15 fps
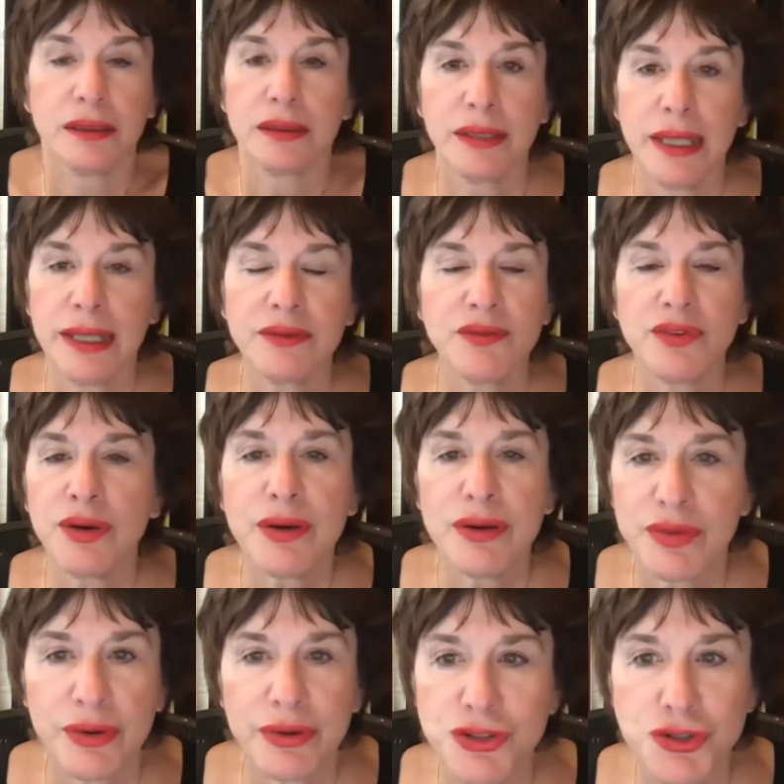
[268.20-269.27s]
in a very,
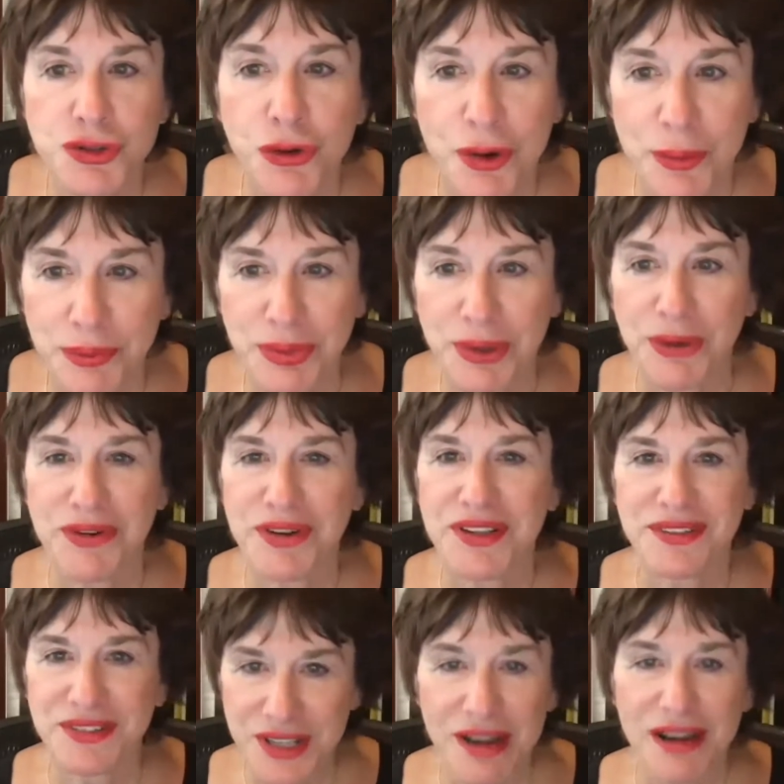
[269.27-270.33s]
very short period
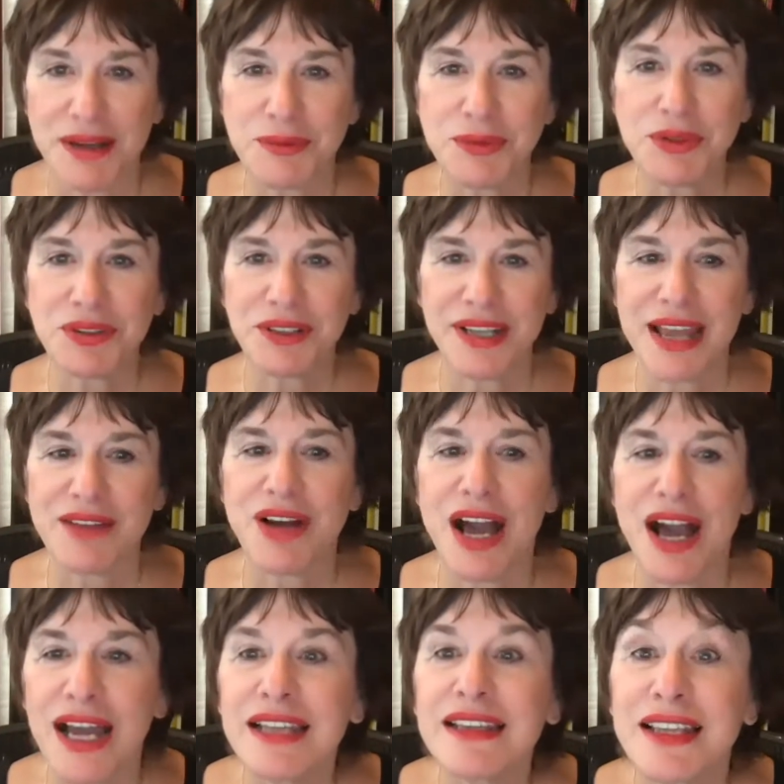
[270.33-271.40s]
of time you can have a
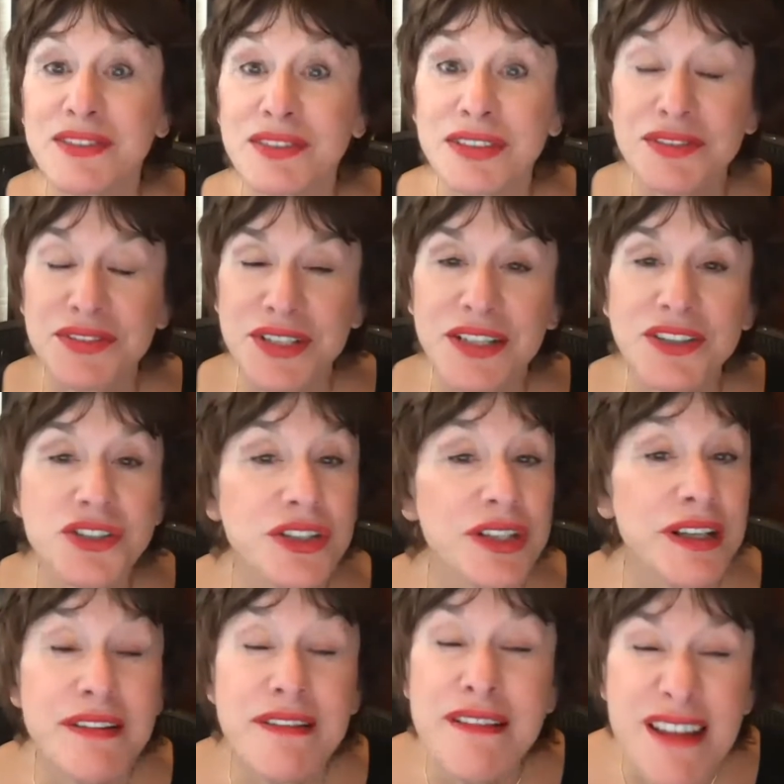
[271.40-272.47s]
high level of tension
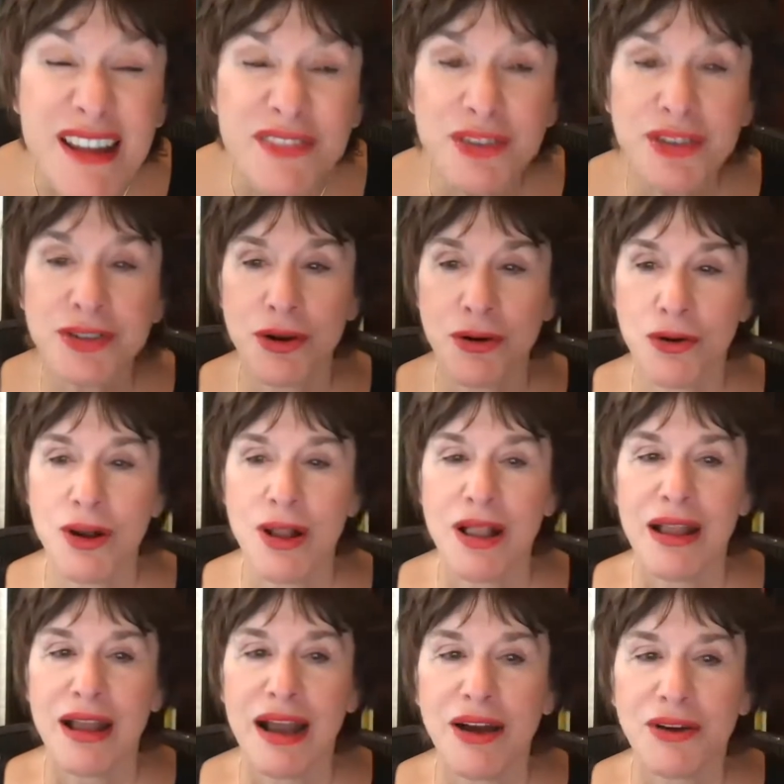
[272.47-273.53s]
and never know
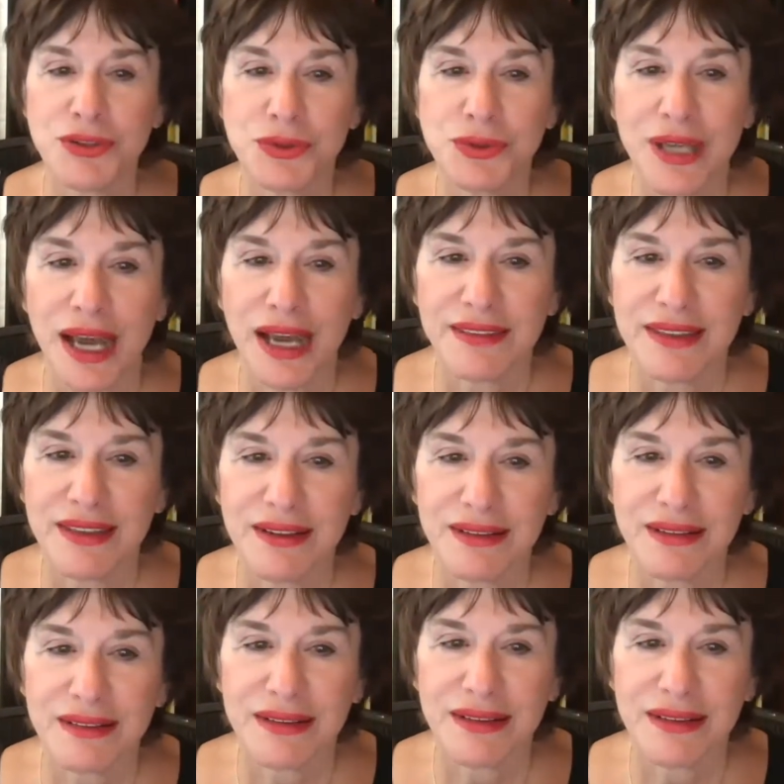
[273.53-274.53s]
how you got there.